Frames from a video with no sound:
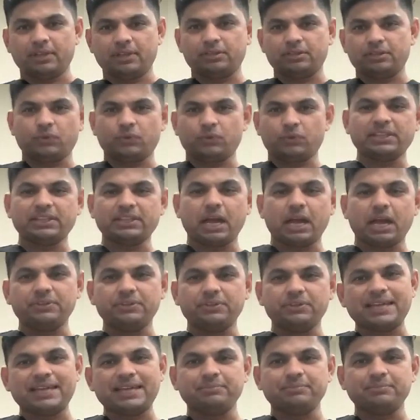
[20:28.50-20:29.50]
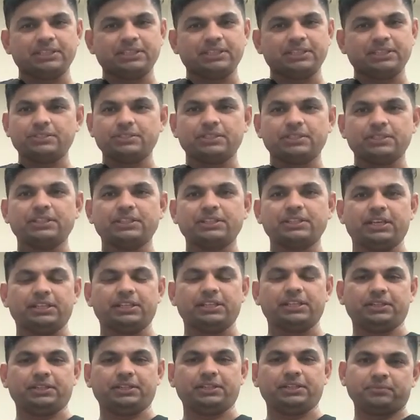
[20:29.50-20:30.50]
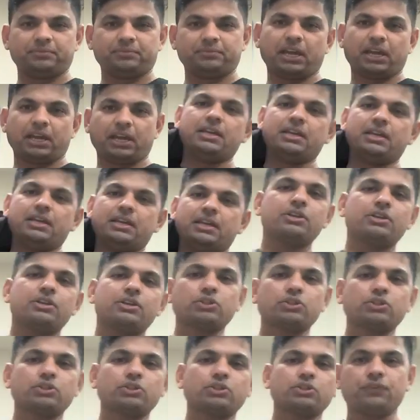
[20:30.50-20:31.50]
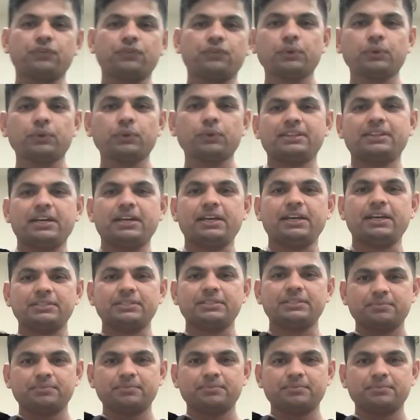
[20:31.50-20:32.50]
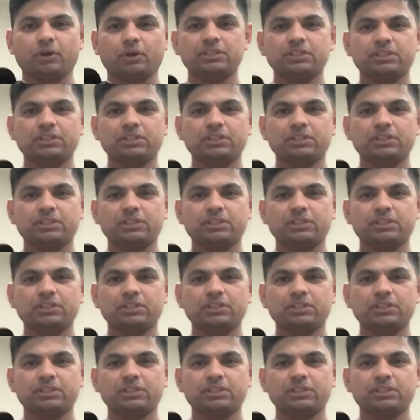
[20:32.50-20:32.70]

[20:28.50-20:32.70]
Right now it's empty. There is nothing in it. Okay? So if you do like this on the